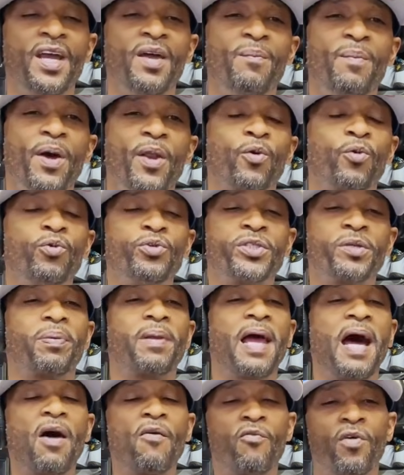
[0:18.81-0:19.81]
medical
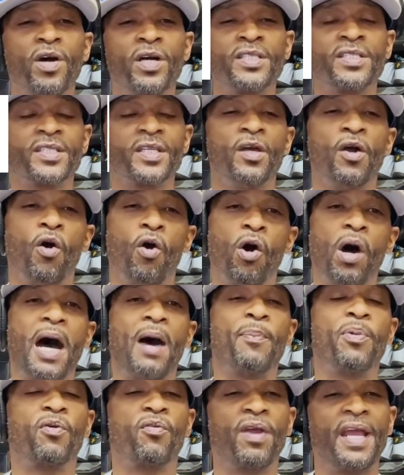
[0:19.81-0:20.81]
supply runs, or
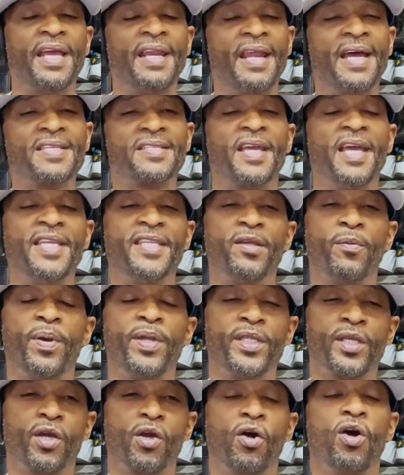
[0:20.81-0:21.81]
operating as an
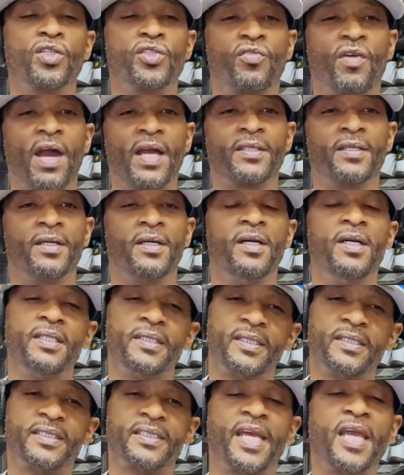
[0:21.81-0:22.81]
independent contractor.
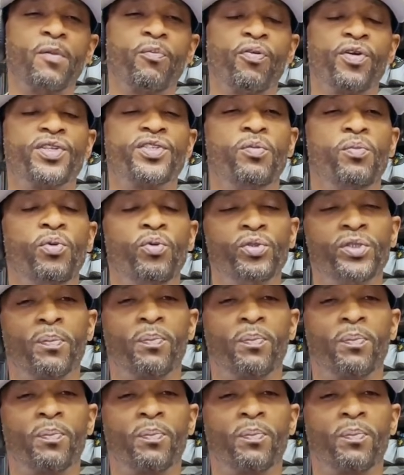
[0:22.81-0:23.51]
The same principles